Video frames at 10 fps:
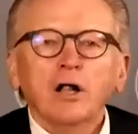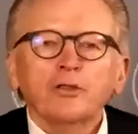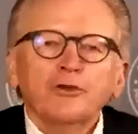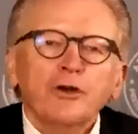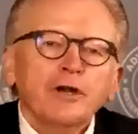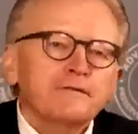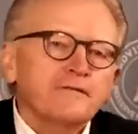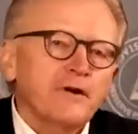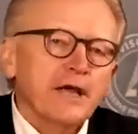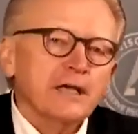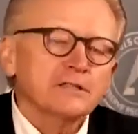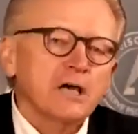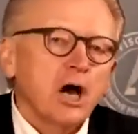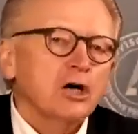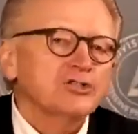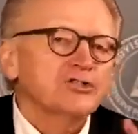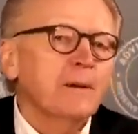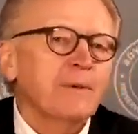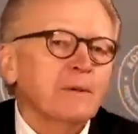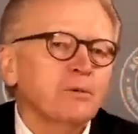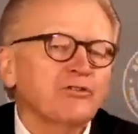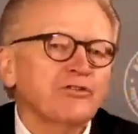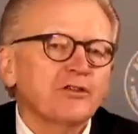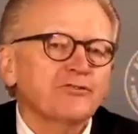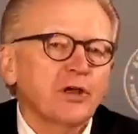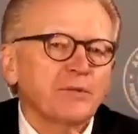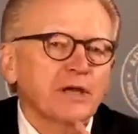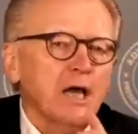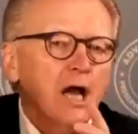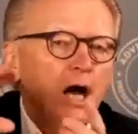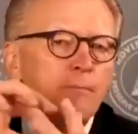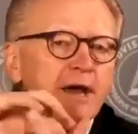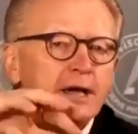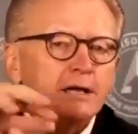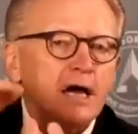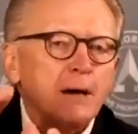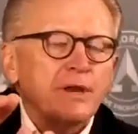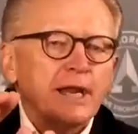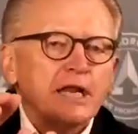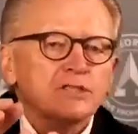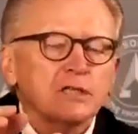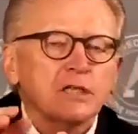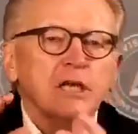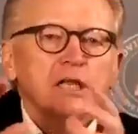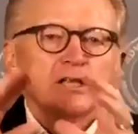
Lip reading: I'll turn a phrase. Somebody will say something. I'll make a combination.